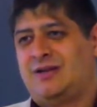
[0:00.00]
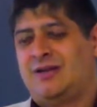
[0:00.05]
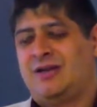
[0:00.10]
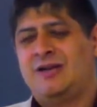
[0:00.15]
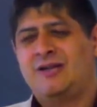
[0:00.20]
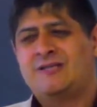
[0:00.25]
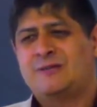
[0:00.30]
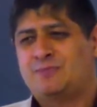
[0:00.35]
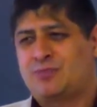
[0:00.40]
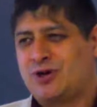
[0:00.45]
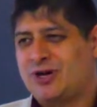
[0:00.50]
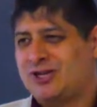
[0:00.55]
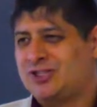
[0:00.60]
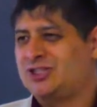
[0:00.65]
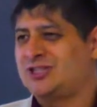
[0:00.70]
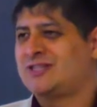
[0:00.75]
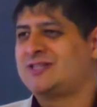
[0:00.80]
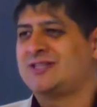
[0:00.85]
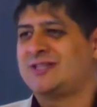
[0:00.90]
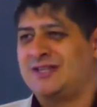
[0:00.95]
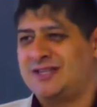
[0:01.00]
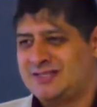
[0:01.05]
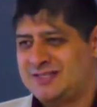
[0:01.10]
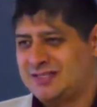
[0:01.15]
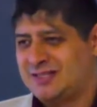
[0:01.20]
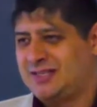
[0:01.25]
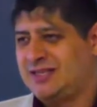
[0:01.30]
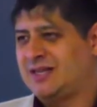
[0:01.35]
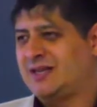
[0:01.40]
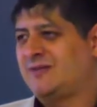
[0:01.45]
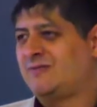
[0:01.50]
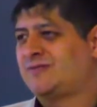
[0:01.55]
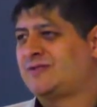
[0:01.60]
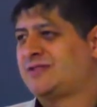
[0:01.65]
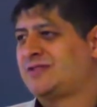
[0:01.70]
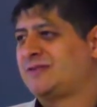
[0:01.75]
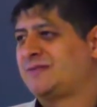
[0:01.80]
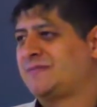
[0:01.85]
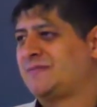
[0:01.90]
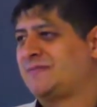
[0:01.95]
and it's precious and it's a
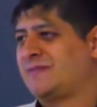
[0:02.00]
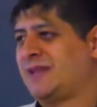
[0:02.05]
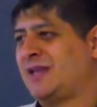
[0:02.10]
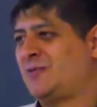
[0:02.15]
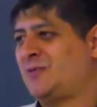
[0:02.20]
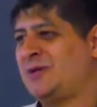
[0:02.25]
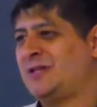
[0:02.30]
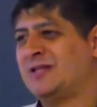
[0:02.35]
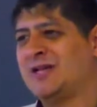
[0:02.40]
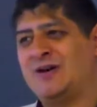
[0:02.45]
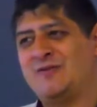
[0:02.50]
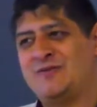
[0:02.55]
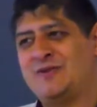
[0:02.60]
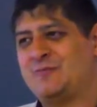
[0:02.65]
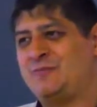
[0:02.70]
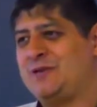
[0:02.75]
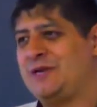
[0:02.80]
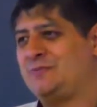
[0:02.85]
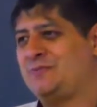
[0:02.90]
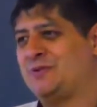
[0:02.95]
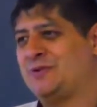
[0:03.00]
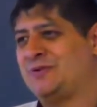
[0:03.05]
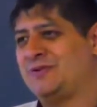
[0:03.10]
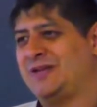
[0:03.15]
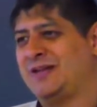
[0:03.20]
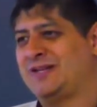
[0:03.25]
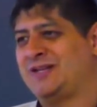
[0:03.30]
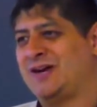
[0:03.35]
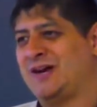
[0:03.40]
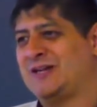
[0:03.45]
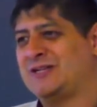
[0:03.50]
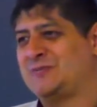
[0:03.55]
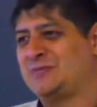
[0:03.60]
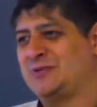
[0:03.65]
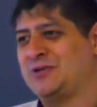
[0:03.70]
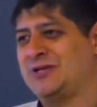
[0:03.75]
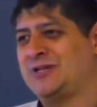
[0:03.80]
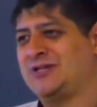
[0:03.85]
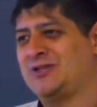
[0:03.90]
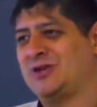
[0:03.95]
gift, and we love the people that God has
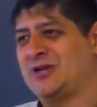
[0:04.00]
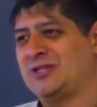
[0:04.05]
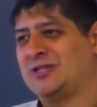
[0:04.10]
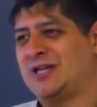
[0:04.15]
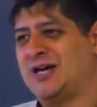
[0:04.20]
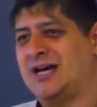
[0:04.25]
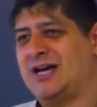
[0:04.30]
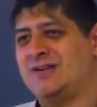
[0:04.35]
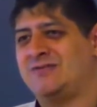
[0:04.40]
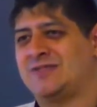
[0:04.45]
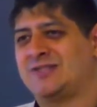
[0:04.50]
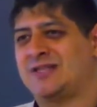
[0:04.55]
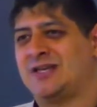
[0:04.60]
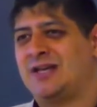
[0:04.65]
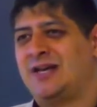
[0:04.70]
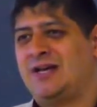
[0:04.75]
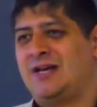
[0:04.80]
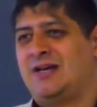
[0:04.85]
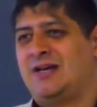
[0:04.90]
put into our lives.